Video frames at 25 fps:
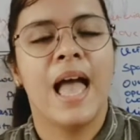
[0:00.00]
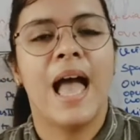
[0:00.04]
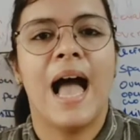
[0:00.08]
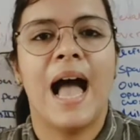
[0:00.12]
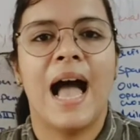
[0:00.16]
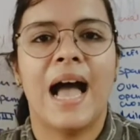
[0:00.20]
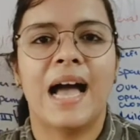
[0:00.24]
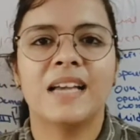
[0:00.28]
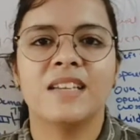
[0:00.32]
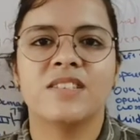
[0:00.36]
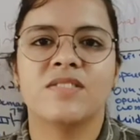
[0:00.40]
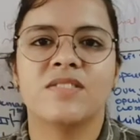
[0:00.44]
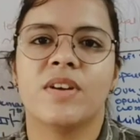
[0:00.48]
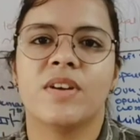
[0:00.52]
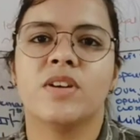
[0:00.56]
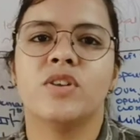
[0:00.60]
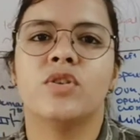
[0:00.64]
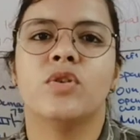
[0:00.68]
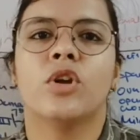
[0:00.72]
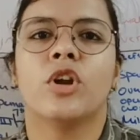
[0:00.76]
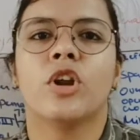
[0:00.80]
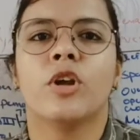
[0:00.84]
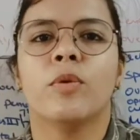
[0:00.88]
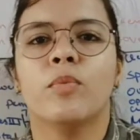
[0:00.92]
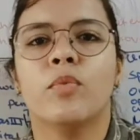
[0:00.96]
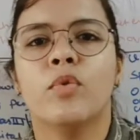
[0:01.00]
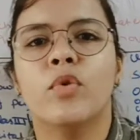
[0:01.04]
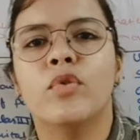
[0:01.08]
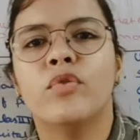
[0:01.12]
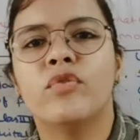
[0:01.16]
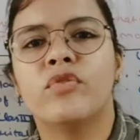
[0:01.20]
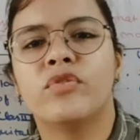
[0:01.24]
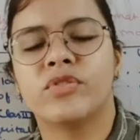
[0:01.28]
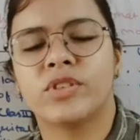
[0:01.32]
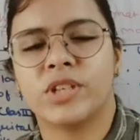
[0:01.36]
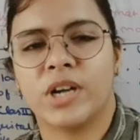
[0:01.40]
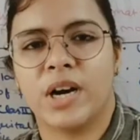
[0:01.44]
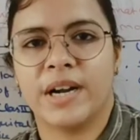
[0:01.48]
as when you
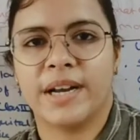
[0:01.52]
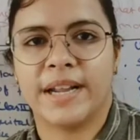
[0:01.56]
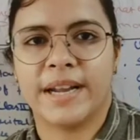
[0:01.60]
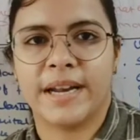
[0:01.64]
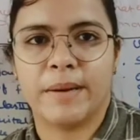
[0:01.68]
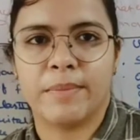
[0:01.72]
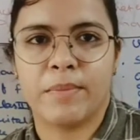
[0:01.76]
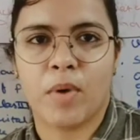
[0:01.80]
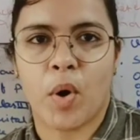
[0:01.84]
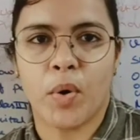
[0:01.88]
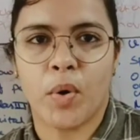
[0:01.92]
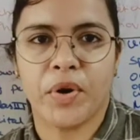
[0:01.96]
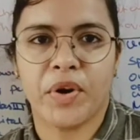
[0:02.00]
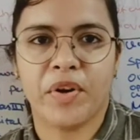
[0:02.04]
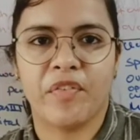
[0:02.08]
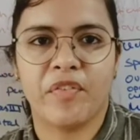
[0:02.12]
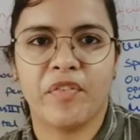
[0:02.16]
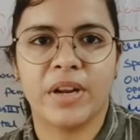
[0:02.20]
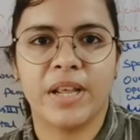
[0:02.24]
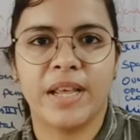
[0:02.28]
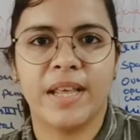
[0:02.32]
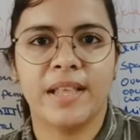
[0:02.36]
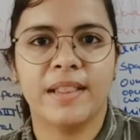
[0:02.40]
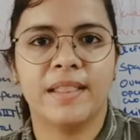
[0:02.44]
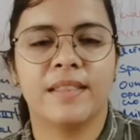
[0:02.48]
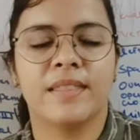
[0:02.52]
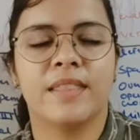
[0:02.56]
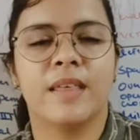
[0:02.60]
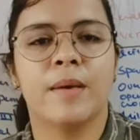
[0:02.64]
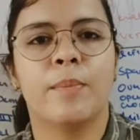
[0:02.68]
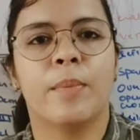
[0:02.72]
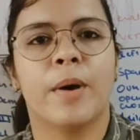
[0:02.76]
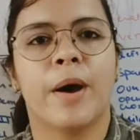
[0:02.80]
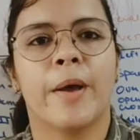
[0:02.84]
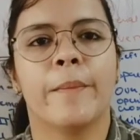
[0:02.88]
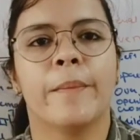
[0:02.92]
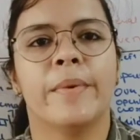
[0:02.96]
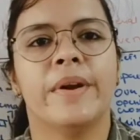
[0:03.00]
remove certain amount of teeth the
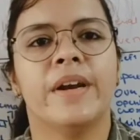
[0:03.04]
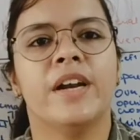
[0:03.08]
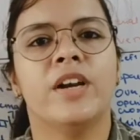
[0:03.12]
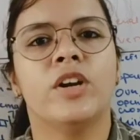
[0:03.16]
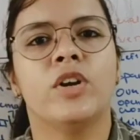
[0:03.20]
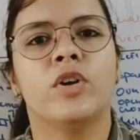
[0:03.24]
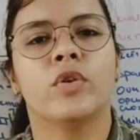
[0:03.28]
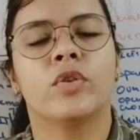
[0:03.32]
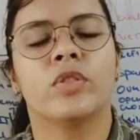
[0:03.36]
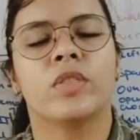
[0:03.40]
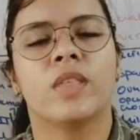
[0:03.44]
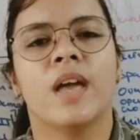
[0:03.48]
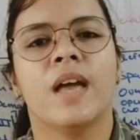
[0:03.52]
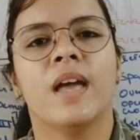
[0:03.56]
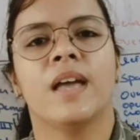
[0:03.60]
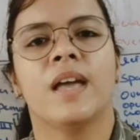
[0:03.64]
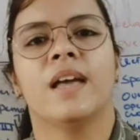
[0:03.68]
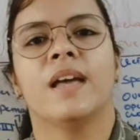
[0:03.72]
permanent tooth